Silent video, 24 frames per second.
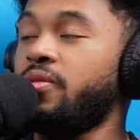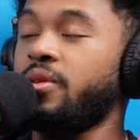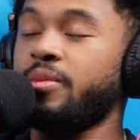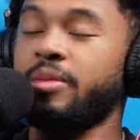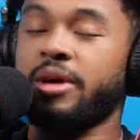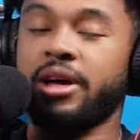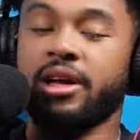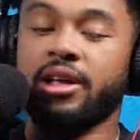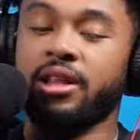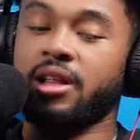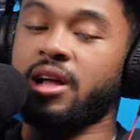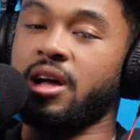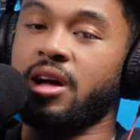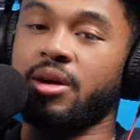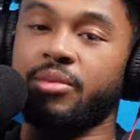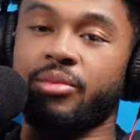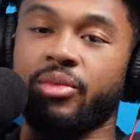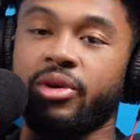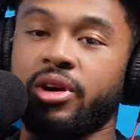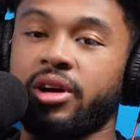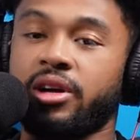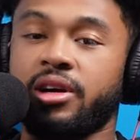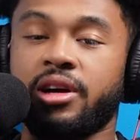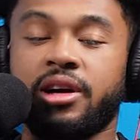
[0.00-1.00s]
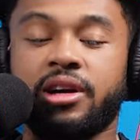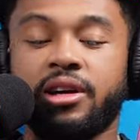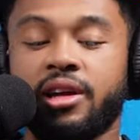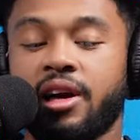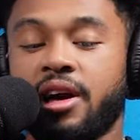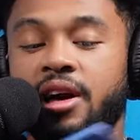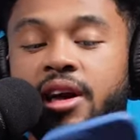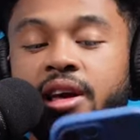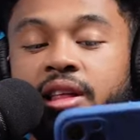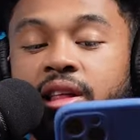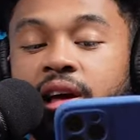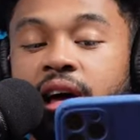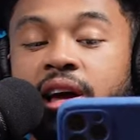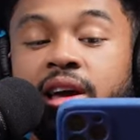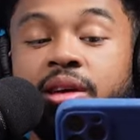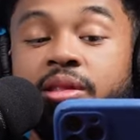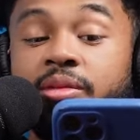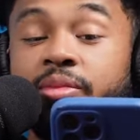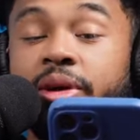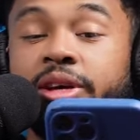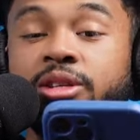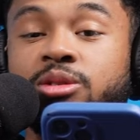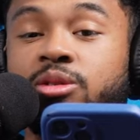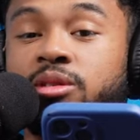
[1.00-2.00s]
Yeah. I'm like, nah, bro. I, I ain't I ain't
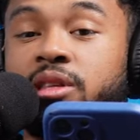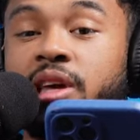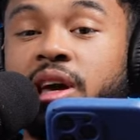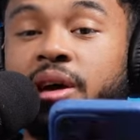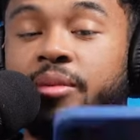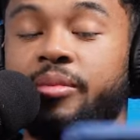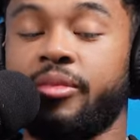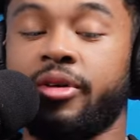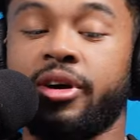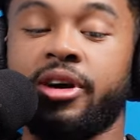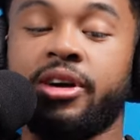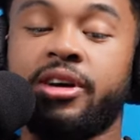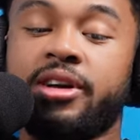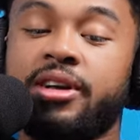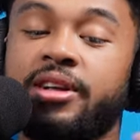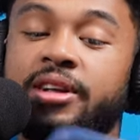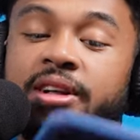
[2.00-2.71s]
mess with that, bro.